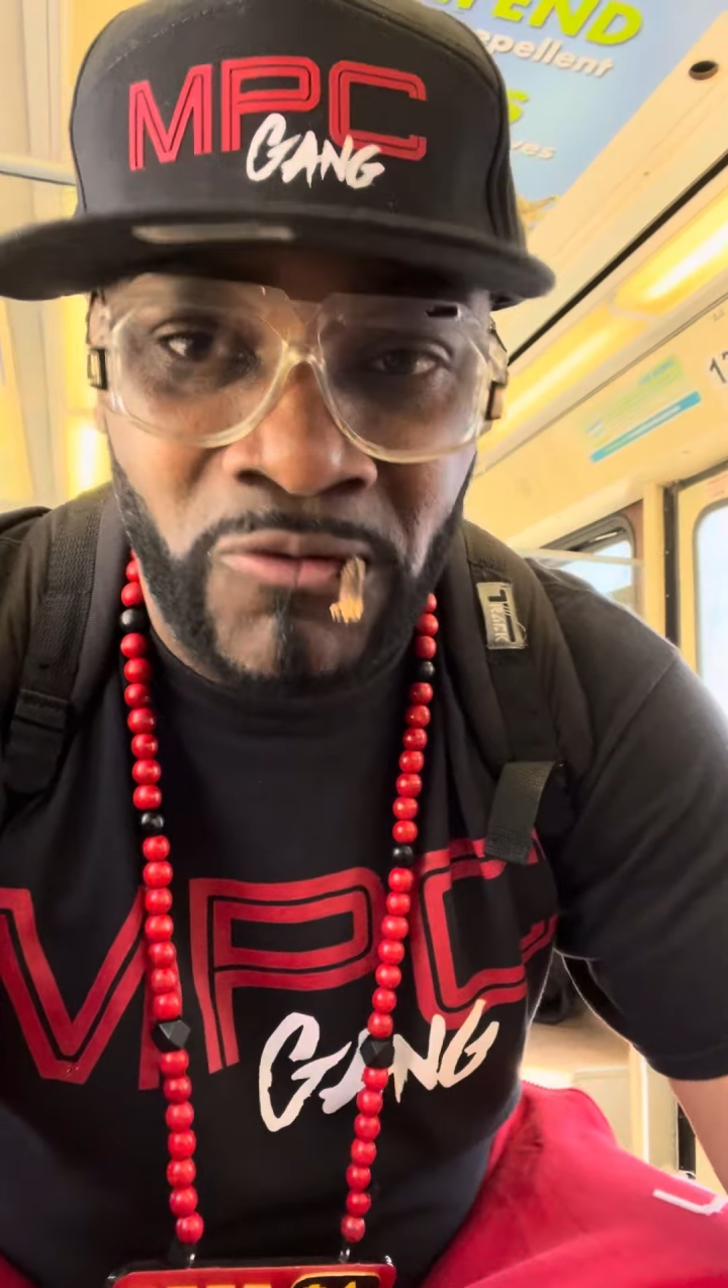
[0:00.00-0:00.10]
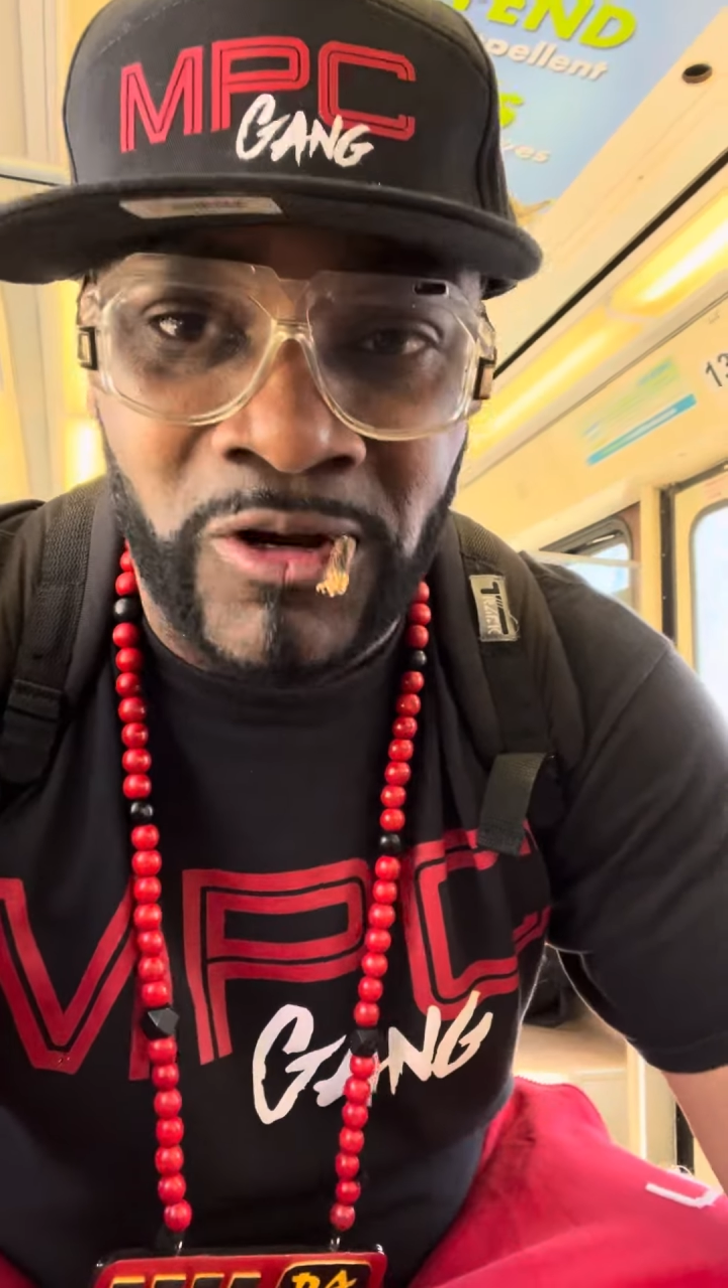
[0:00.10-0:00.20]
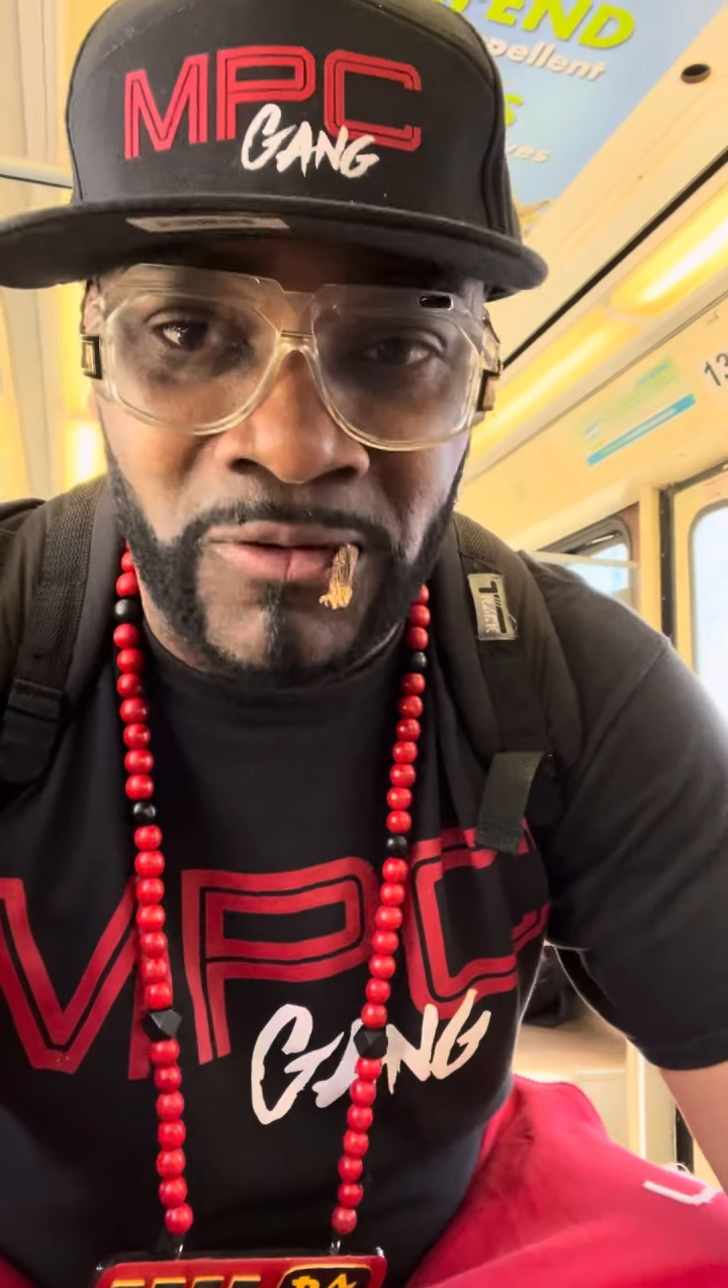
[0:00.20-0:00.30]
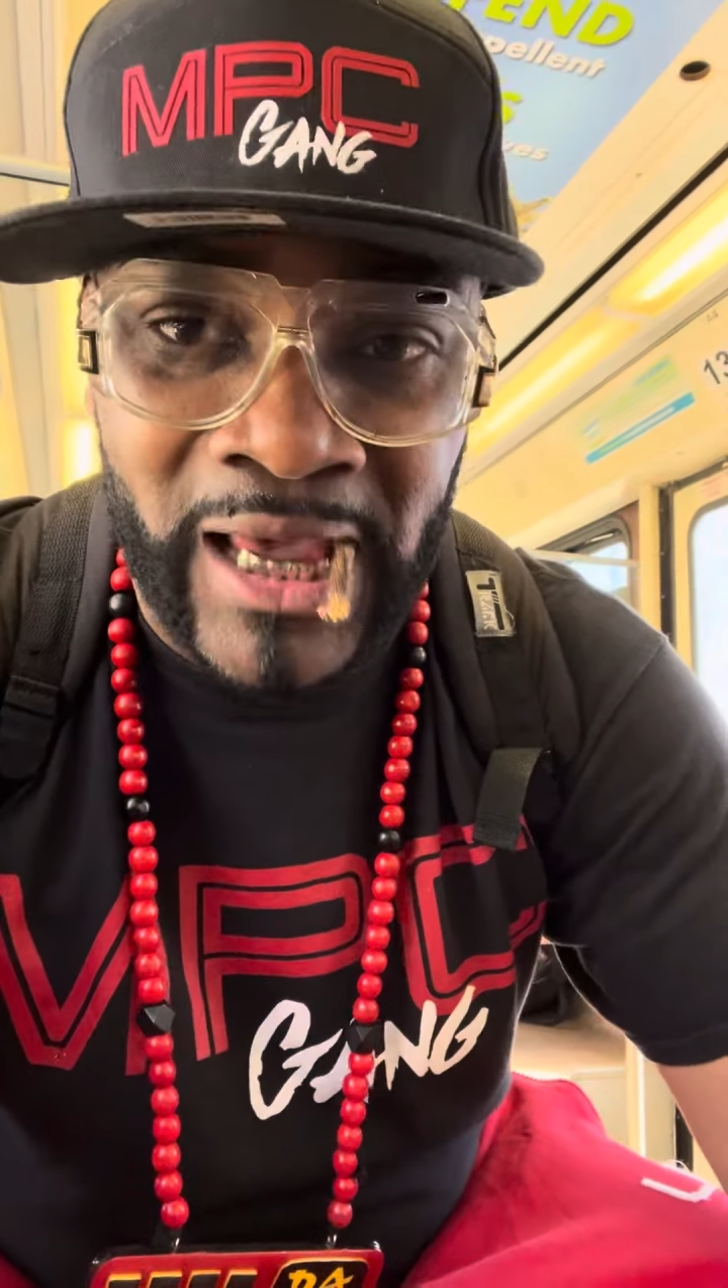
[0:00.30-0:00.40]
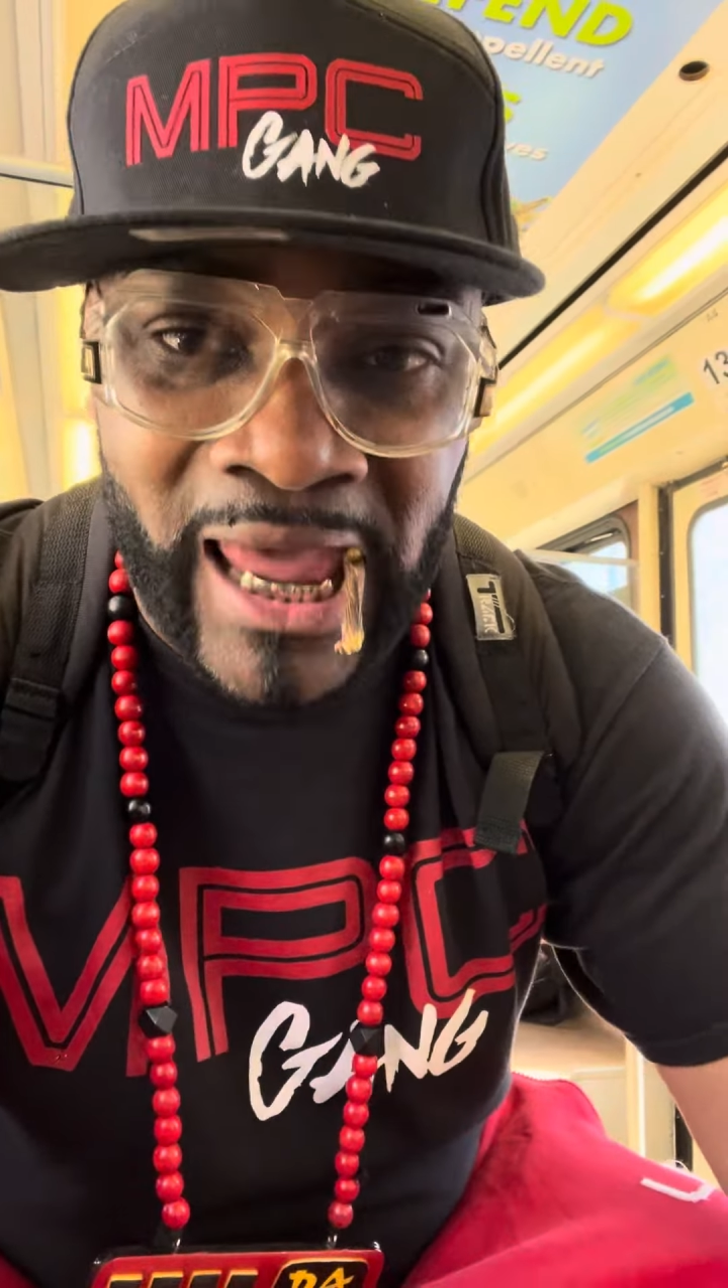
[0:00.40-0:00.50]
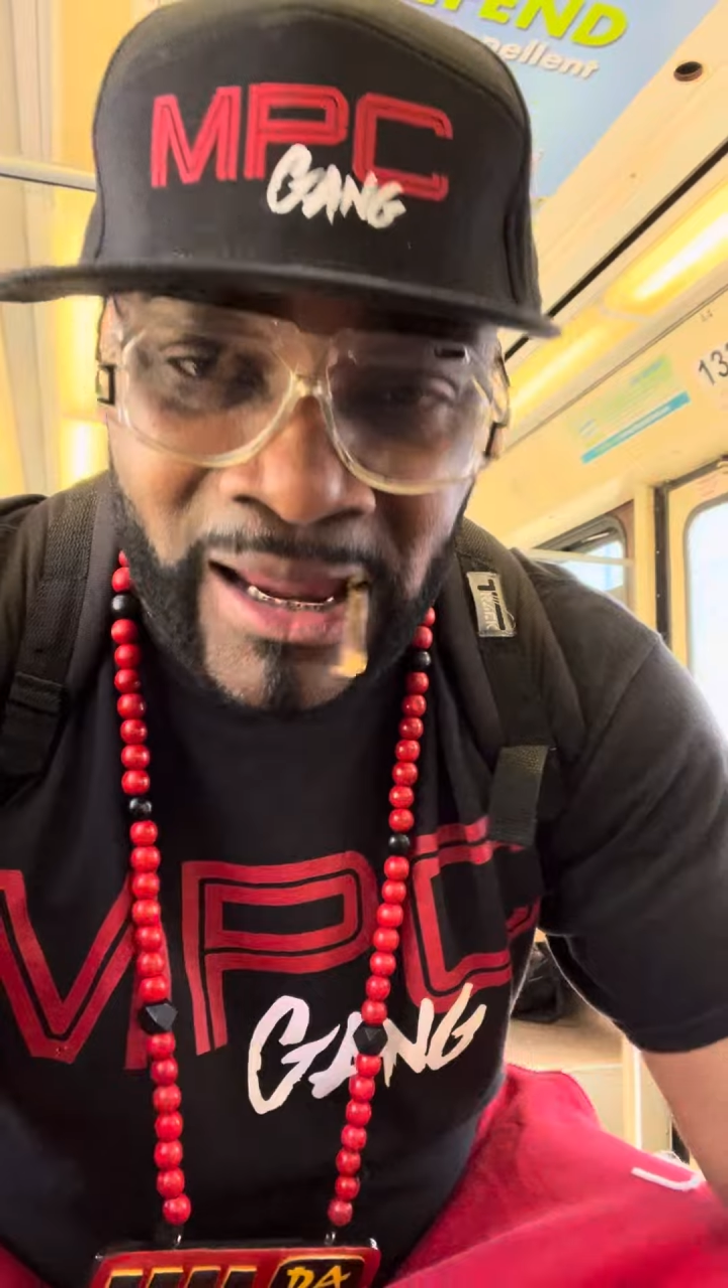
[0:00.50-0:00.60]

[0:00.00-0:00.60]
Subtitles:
You know that.